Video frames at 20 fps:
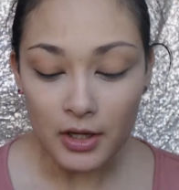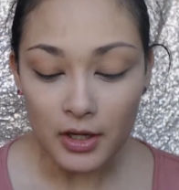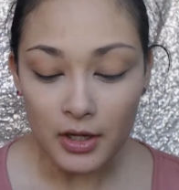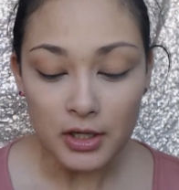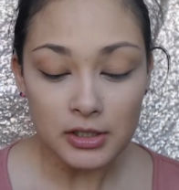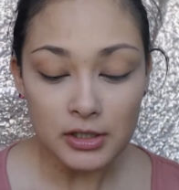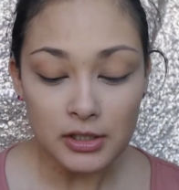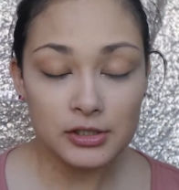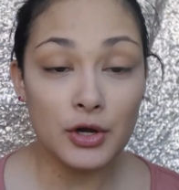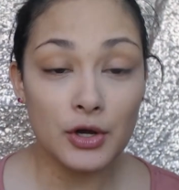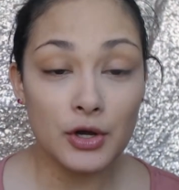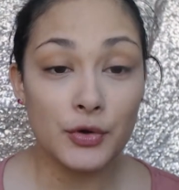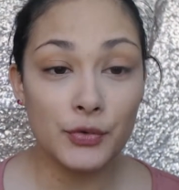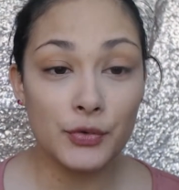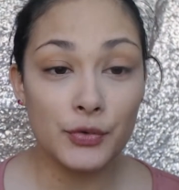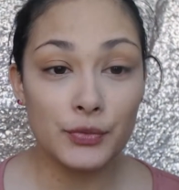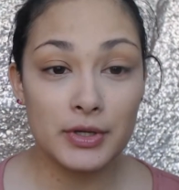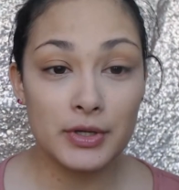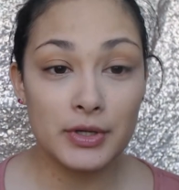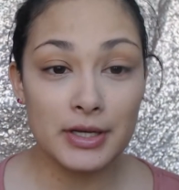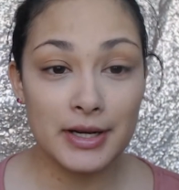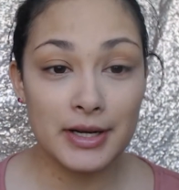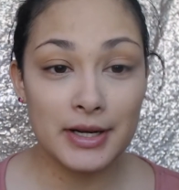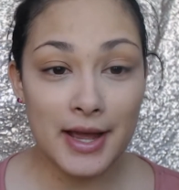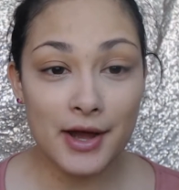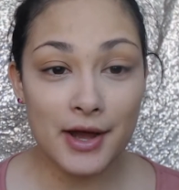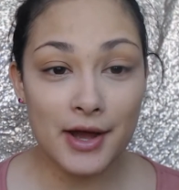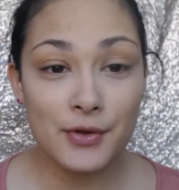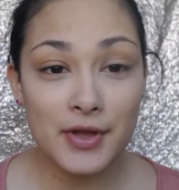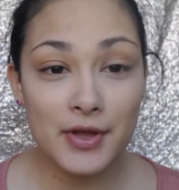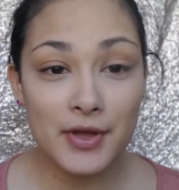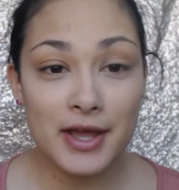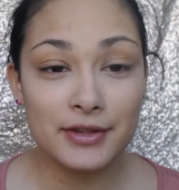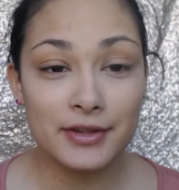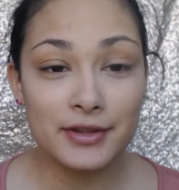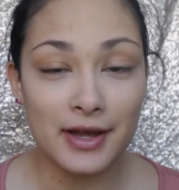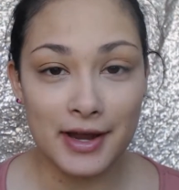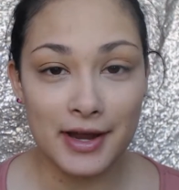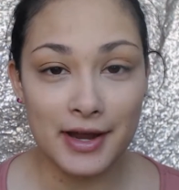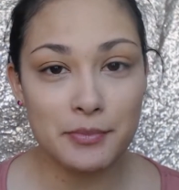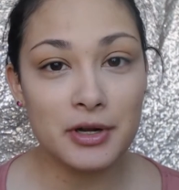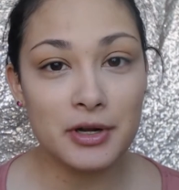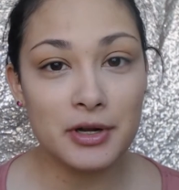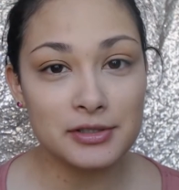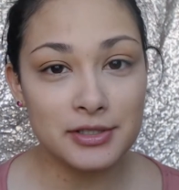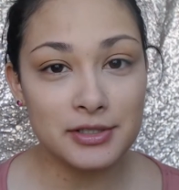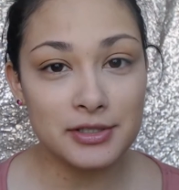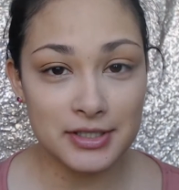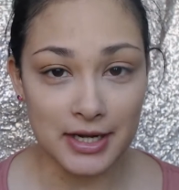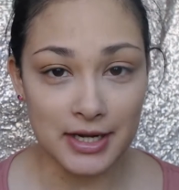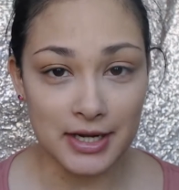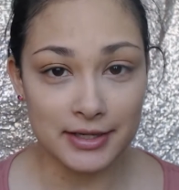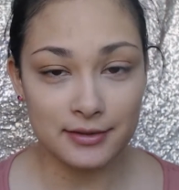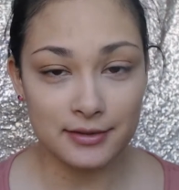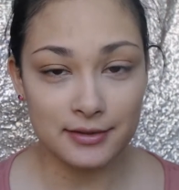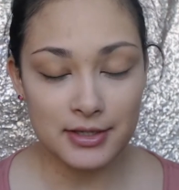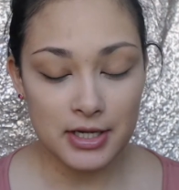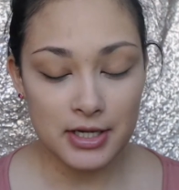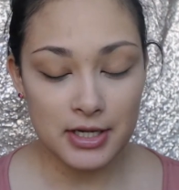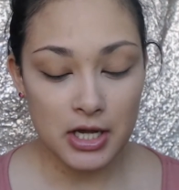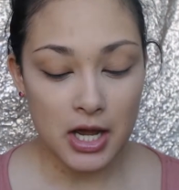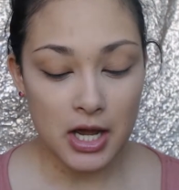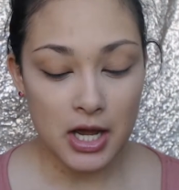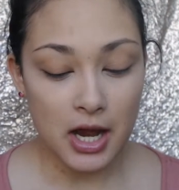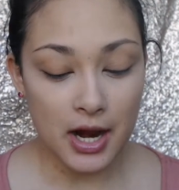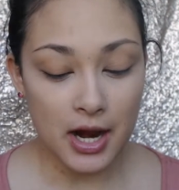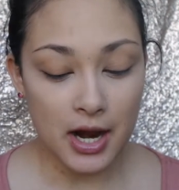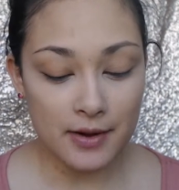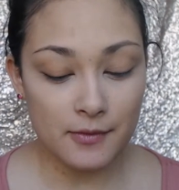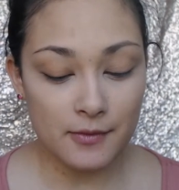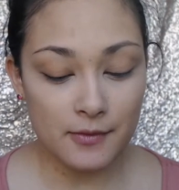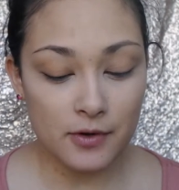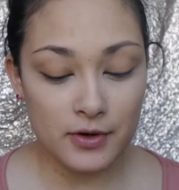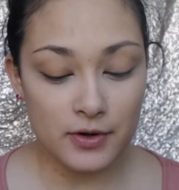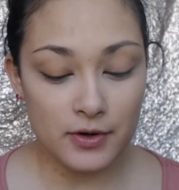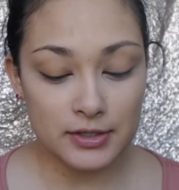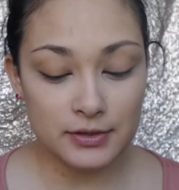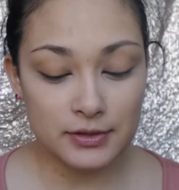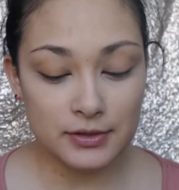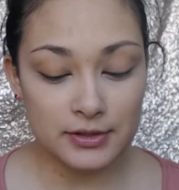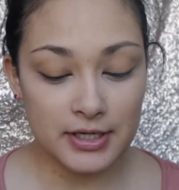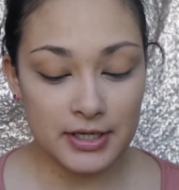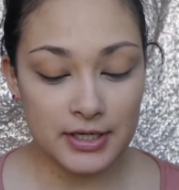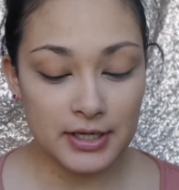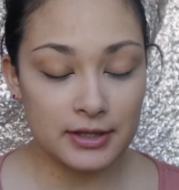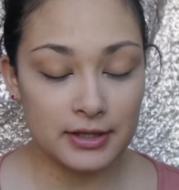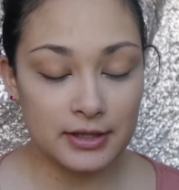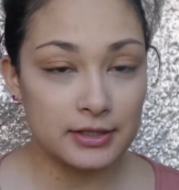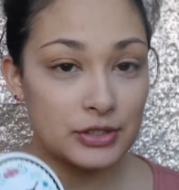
So now that the eyebrows are done, I'm going to take this